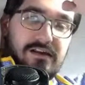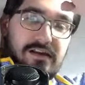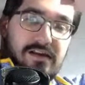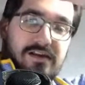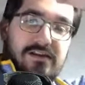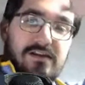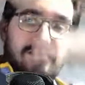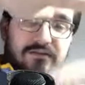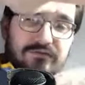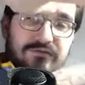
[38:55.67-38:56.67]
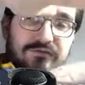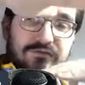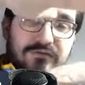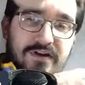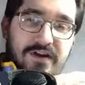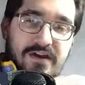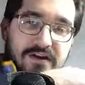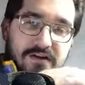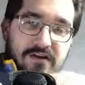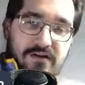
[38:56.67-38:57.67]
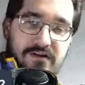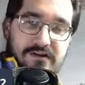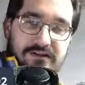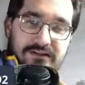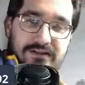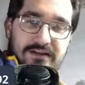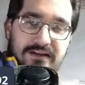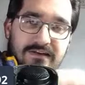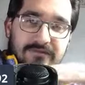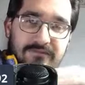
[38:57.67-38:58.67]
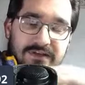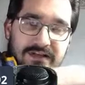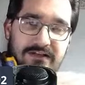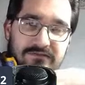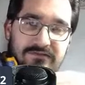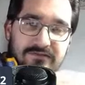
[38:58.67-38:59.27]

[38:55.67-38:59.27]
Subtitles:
and then there's Drew, and then on everybody else.